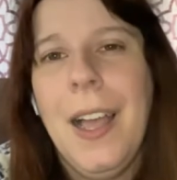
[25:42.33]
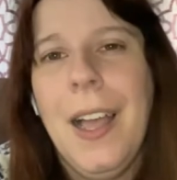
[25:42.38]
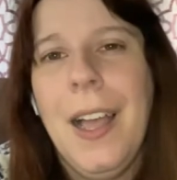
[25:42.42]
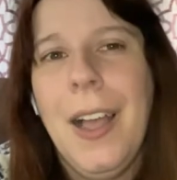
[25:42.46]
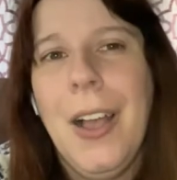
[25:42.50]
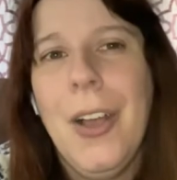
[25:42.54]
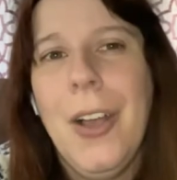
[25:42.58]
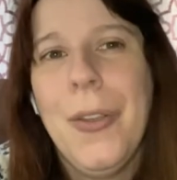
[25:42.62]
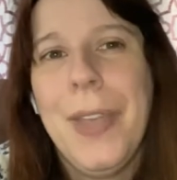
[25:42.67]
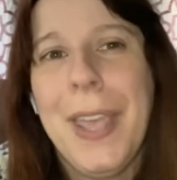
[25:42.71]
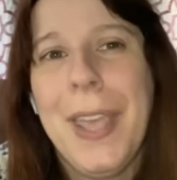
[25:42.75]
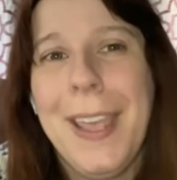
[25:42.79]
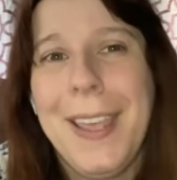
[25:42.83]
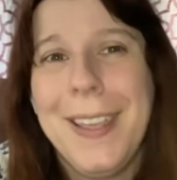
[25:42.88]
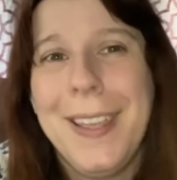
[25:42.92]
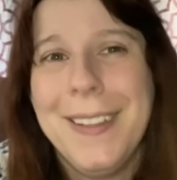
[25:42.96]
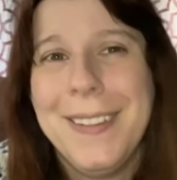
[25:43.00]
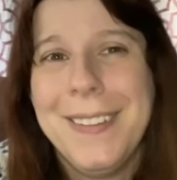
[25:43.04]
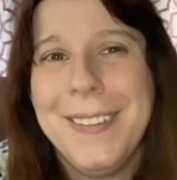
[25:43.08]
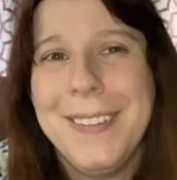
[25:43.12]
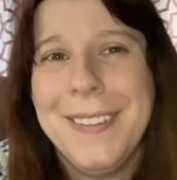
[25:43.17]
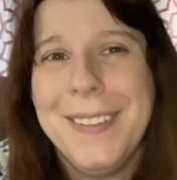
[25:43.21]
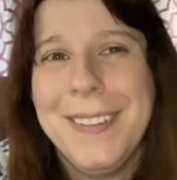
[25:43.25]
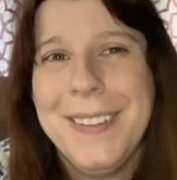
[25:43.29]
Okay.
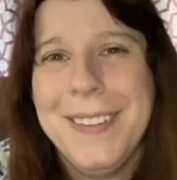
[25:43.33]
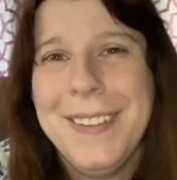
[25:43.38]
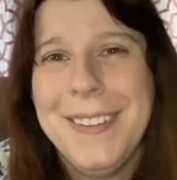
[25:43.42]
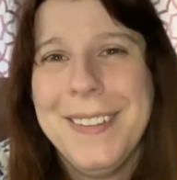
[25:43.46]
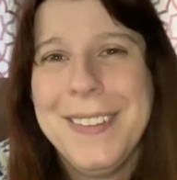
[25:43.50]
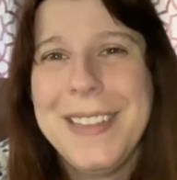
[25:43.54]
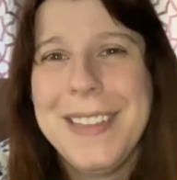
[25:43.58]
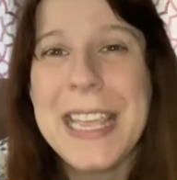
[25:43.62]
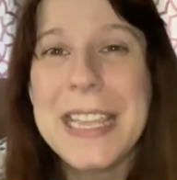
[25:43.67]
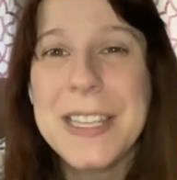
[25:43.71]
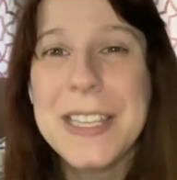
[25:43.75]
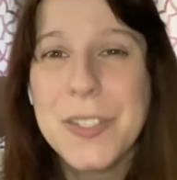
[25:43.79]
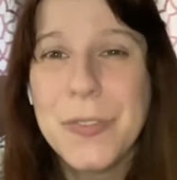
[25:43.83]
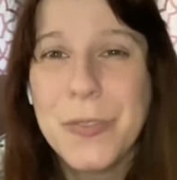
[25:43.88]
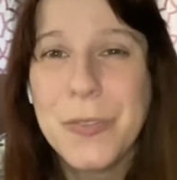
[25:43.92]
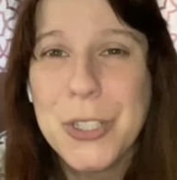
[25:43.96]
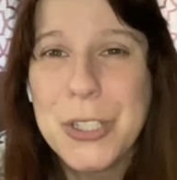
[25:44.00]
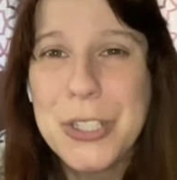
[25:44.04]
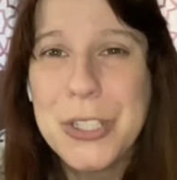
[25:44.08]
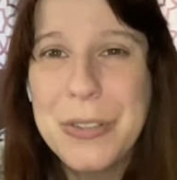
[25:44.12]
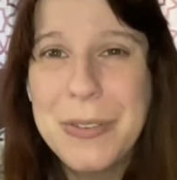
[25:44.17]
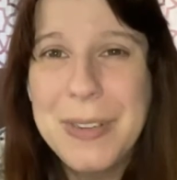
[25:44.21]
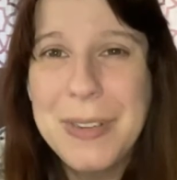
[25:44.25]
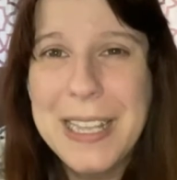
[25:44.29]
Thanks for
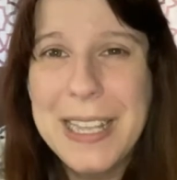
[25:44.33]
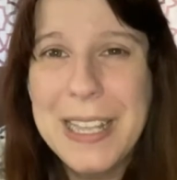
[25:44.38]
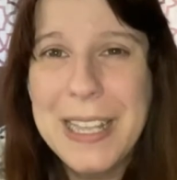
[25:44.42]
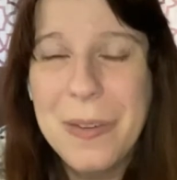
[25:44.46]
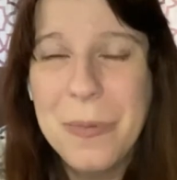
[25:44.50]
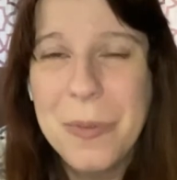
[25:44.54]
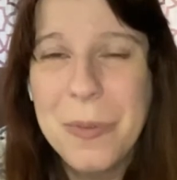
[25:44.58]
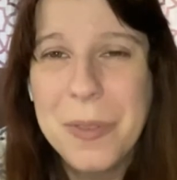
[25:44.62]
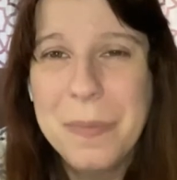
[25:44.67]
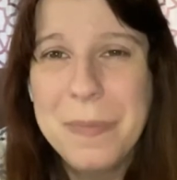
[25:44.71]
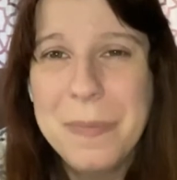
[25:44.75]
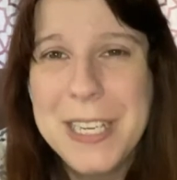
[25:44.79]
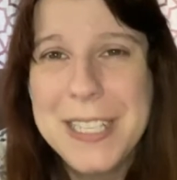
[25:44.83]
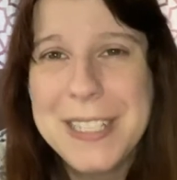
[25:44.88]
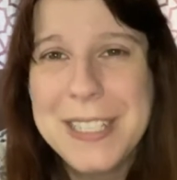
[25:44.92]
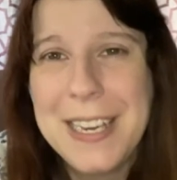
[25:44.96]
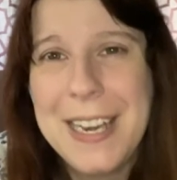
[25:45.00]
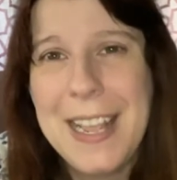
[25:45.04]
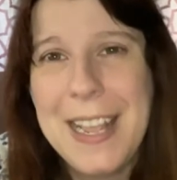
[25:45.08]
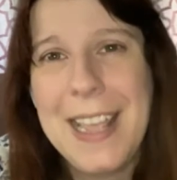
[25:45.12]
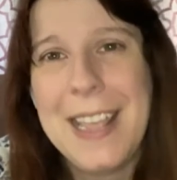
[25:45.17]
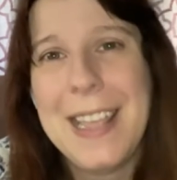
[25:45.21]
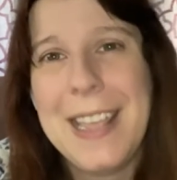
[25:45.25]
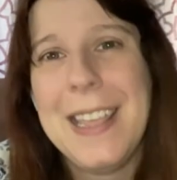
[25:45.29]
tuning in with me
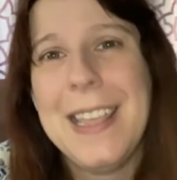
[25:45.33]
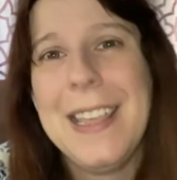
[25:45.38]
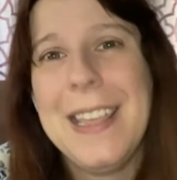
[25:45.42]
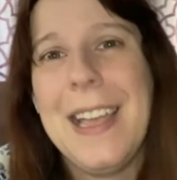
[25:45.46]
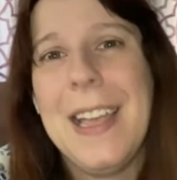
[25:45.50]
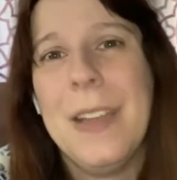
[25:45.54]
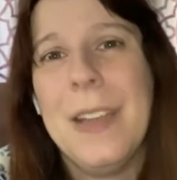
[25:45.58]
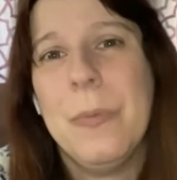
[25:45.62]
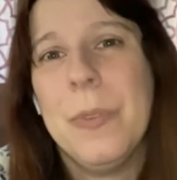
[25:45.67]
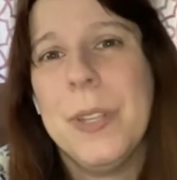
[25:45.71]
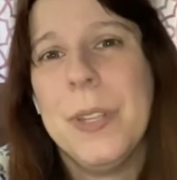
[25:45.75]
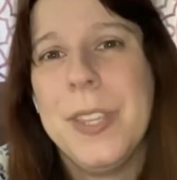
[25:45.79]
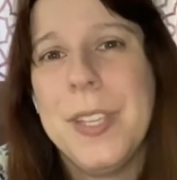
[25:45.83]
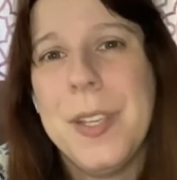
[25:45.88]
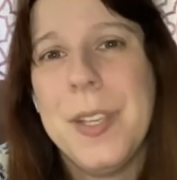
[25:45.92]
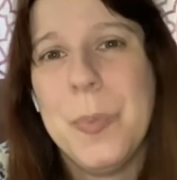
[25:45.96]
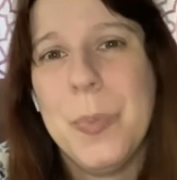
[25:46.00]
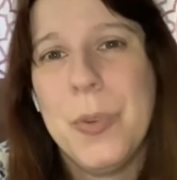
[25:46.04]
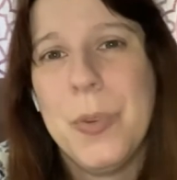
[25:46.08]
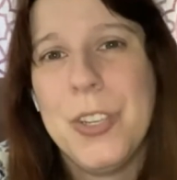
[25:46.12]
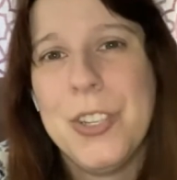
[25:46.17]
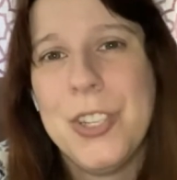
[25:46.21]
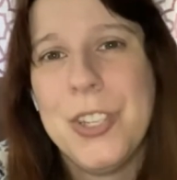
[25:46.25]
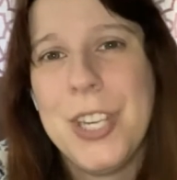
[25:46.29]
today. I really
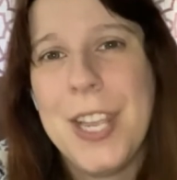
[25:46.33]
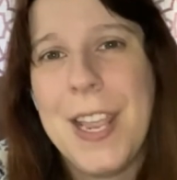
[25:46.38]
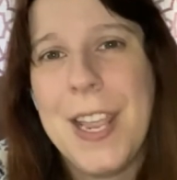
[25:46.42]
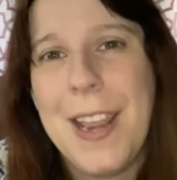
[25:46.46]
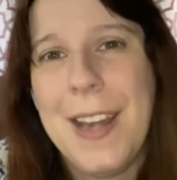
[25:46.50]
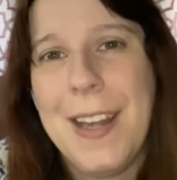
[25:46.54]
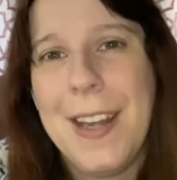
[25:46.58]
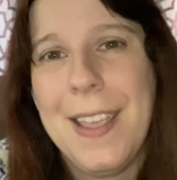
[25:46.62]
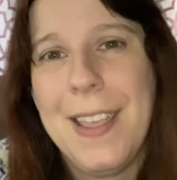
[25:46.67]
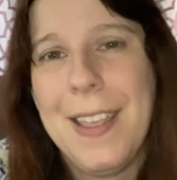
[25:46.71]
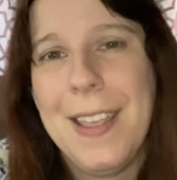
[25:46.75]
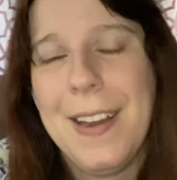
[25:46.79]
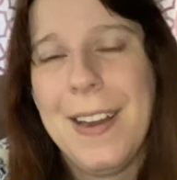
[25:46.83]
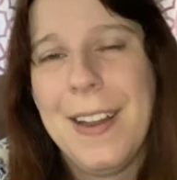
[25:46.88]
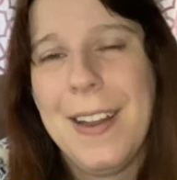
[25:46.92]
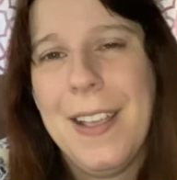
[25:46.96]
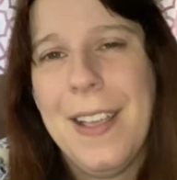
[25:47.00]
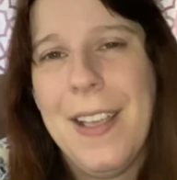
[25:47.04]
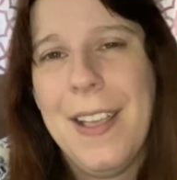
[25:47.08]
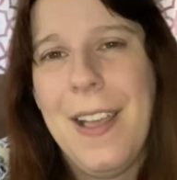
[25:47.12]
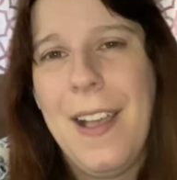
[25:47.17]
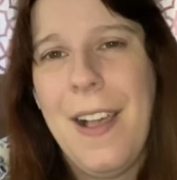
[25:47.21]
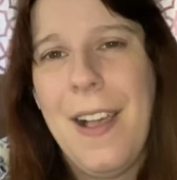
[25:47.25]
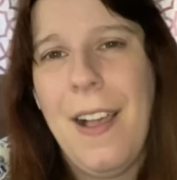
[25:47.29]
appreciate it.
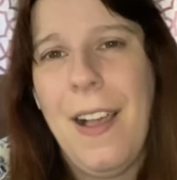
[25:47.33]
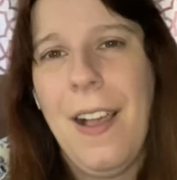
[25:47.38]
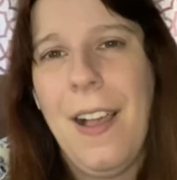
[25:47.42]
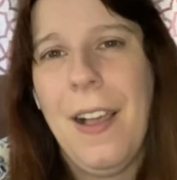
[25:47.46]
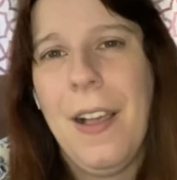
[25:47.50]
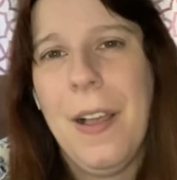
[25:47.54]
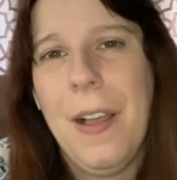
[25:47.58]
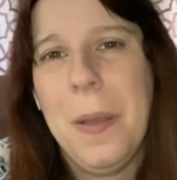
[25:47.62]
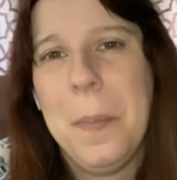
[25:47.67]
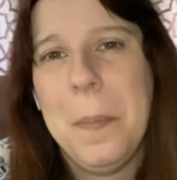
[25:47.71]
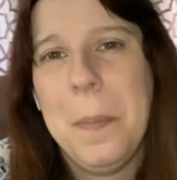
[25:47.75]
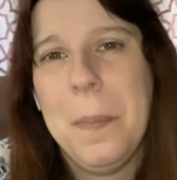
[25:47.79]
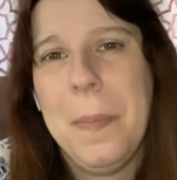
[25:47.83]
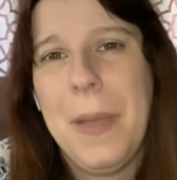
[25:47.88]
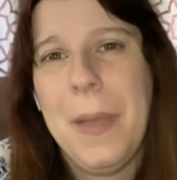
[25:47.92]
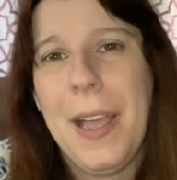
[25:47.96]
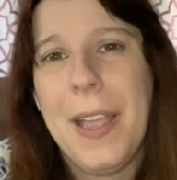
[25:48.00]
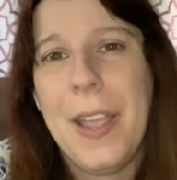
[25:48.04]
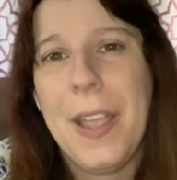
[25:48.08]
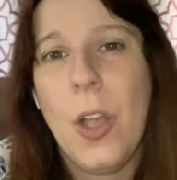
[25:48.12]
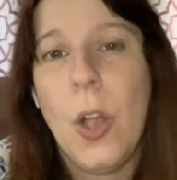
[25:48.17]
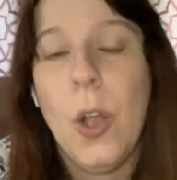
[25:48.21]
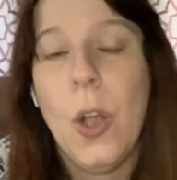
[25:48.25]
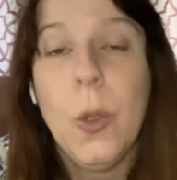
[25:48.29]

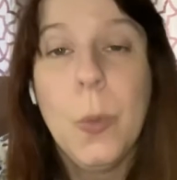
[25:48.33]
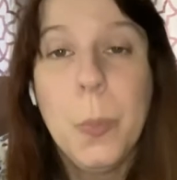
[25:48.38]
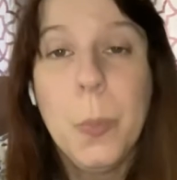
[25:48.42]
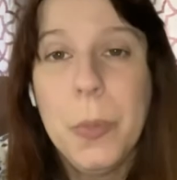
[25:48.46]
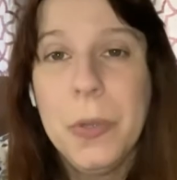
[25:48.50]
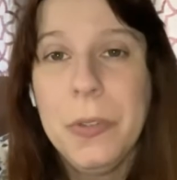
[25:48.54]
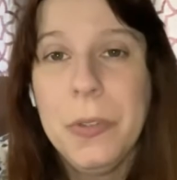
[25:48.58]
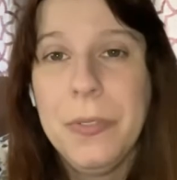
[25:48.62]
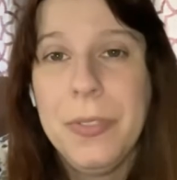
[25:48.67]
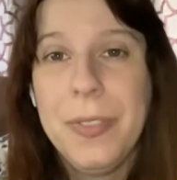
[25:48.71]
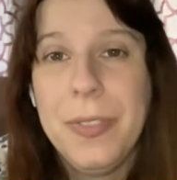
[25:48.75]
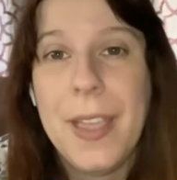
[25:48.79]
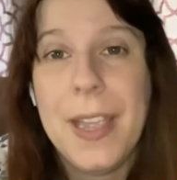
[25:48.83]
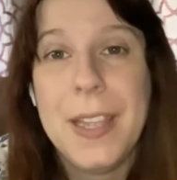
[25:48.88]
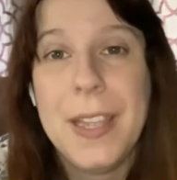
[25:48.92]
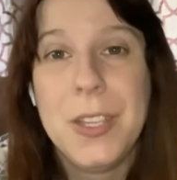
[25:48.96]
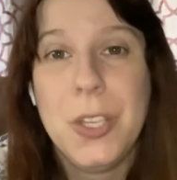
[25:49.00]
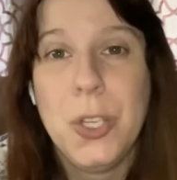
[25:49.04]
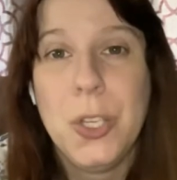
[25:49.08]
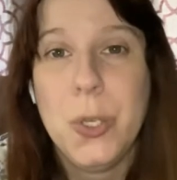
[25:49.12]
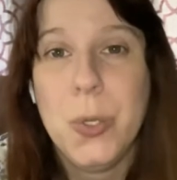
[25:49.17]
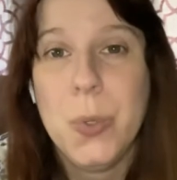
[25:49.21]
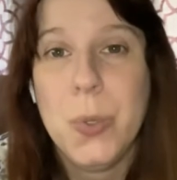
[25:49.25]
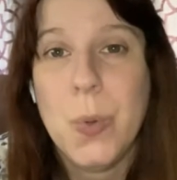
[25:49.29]
I hope that
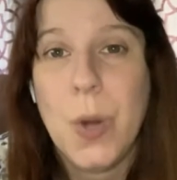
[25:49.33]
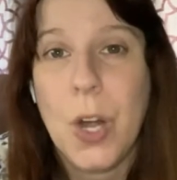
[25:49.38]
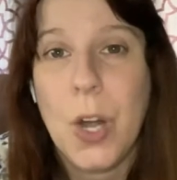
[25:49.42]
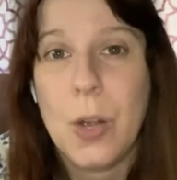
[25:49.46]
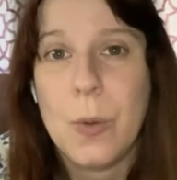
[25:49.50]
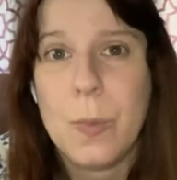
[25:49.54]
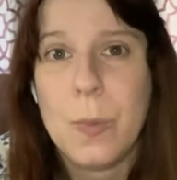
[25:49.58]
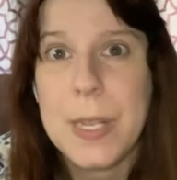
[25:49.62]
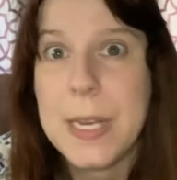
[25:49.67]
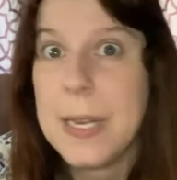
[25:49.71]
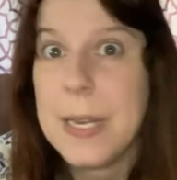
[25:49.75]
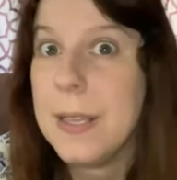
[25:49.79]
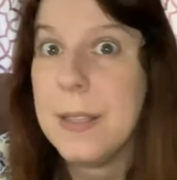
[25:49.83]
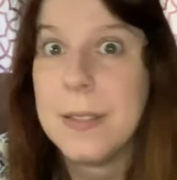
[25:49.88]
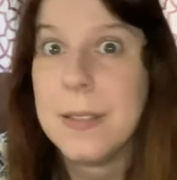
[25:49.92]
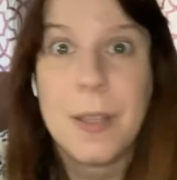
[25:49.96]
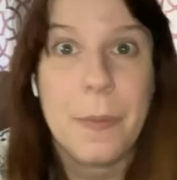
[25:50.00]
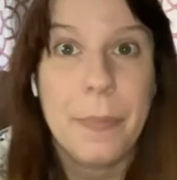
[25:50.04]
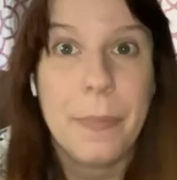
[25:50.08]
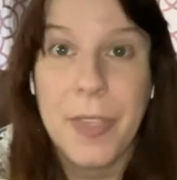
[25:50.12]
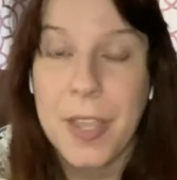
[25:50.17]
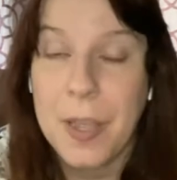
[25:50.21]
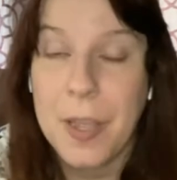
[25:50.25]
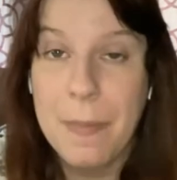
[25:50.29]
you are reading
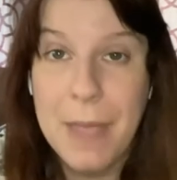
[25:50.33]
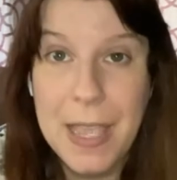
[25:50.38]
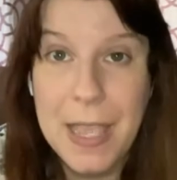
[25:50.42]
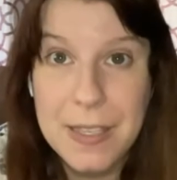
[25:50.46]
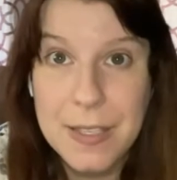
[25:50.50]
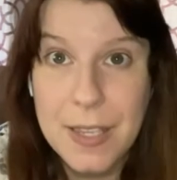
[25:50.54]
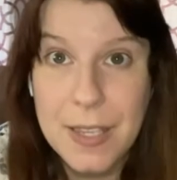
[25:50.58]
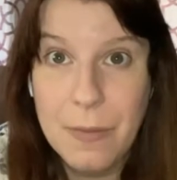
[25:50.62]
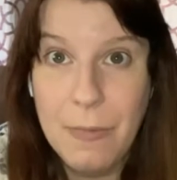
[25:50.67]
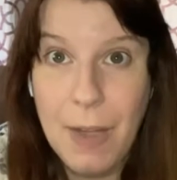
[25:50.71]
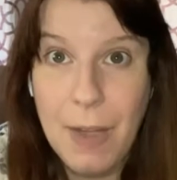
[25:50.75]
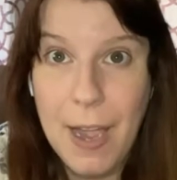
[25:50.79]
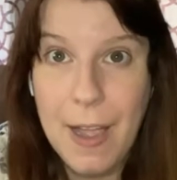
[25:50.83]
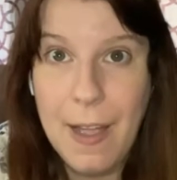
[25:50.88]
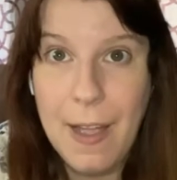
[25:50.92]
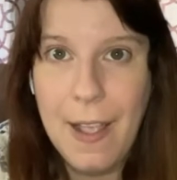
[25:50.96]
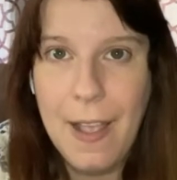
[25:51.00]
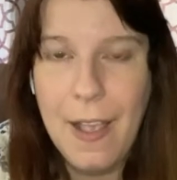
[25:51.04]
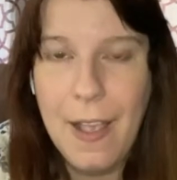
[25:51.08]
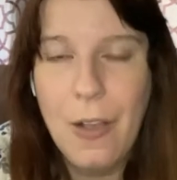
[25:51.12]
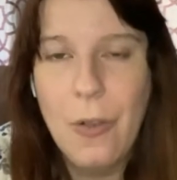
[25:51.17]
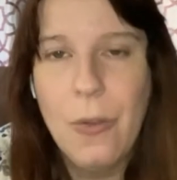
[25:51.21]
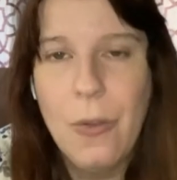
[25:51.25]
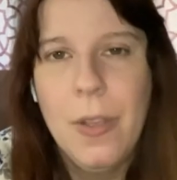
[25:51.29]
something amazing right
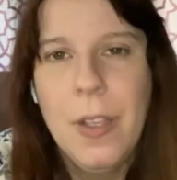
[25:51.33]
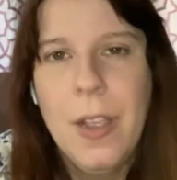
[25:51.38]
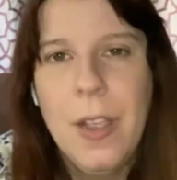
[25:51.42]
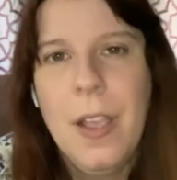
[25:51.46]
now.